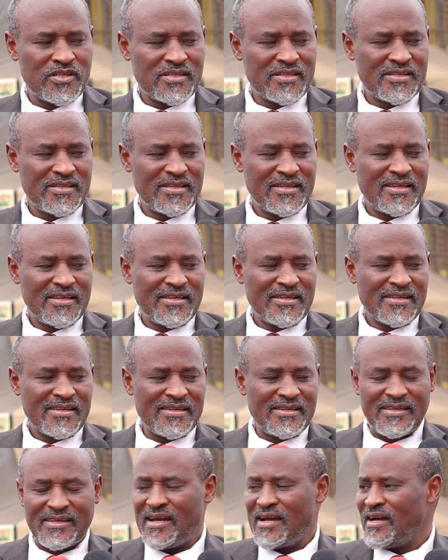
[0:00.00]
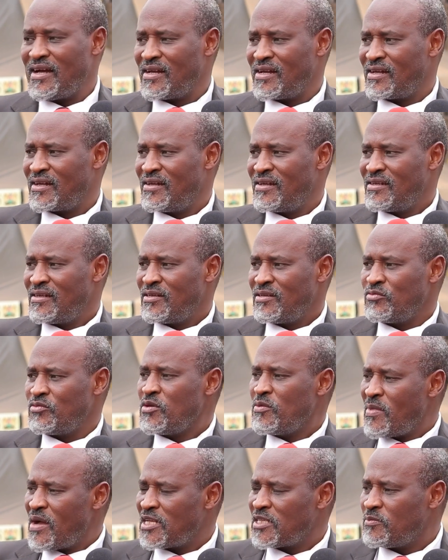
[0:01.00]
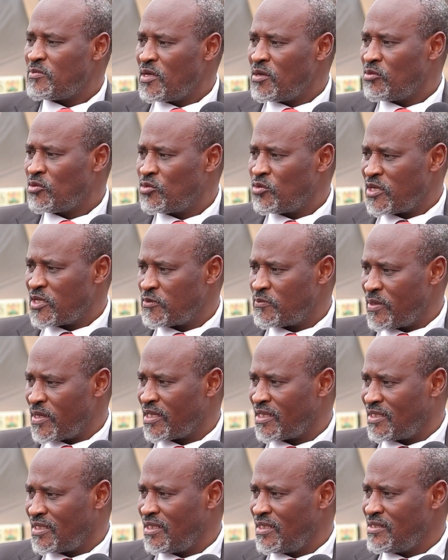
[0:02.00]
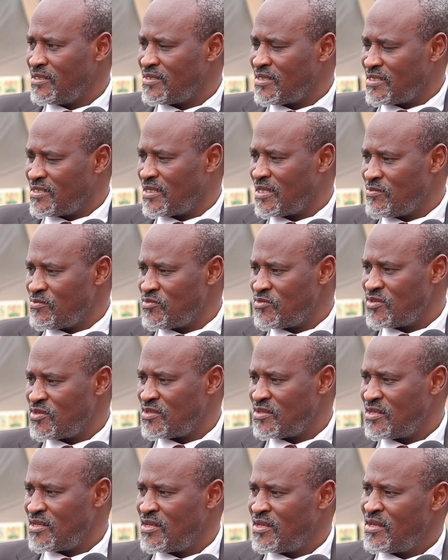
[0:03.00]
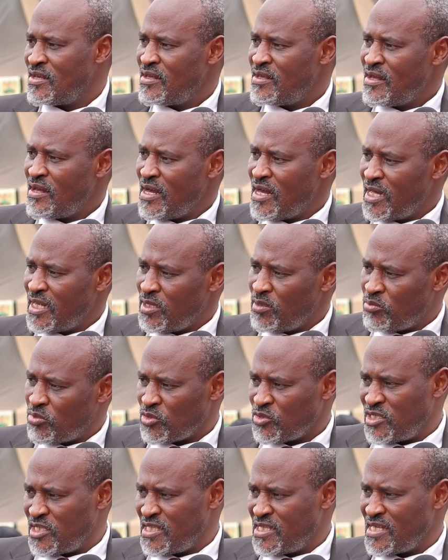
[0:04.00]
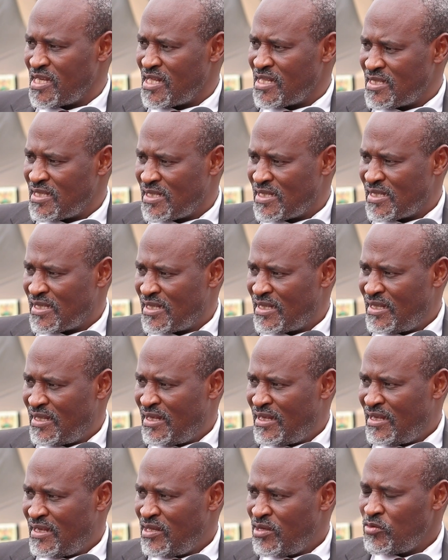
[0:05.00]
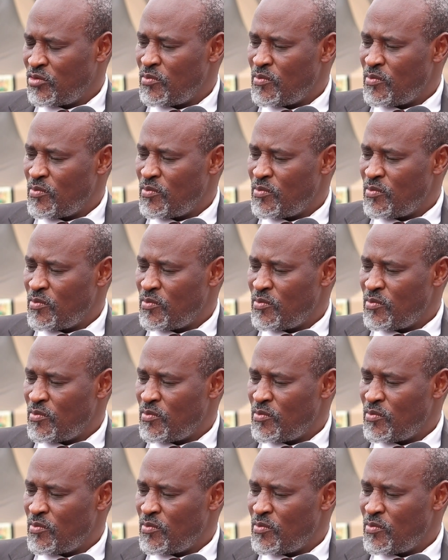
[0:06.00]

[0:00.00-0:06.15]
Mm-hmm. Yeah, we must be able to respect the systems and the procedures. Mm-hmm.